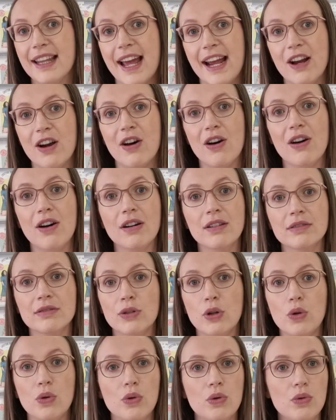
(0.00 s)
They are
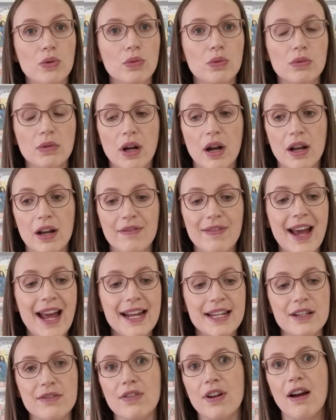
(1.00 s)
all kind of
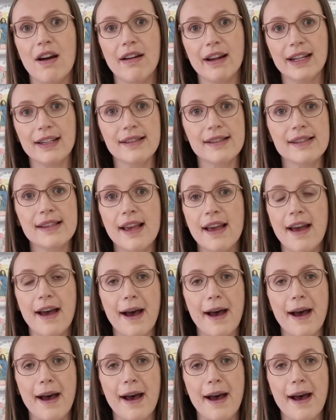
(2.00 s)
end of lines.